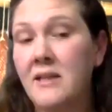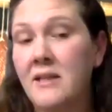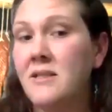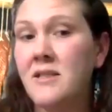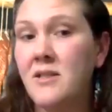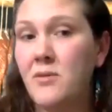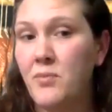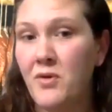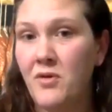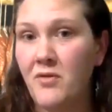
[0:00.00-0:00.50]
the
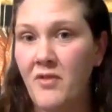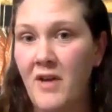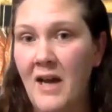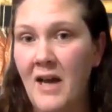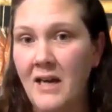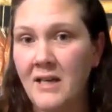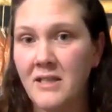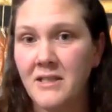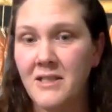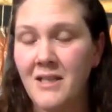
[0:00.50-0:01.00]
simple
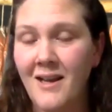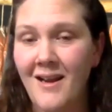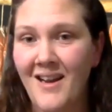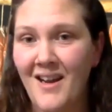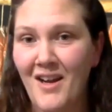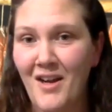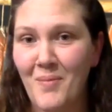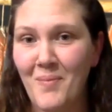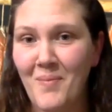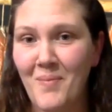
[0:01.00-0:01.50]
fact
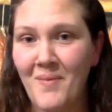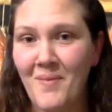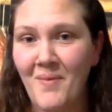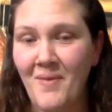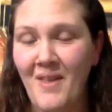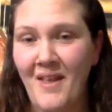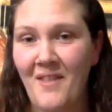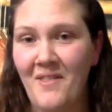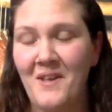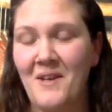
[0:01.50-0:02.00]

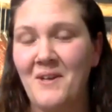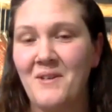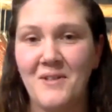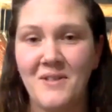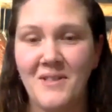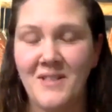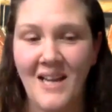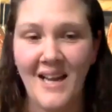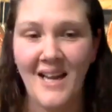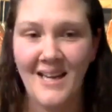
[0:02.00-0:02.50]
that
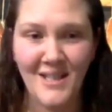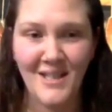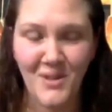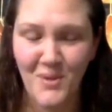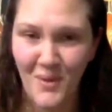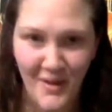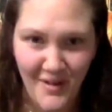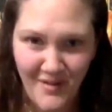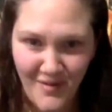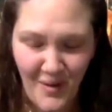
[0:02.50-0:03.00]
there's any
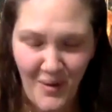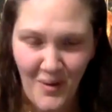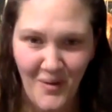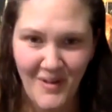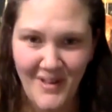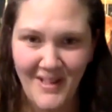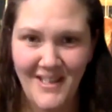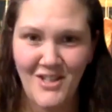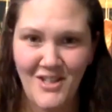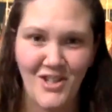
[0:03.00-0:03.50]
sort of
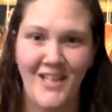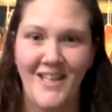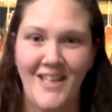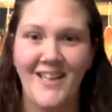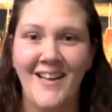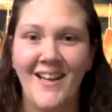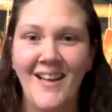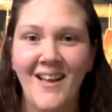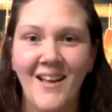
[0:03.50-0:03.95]
correlation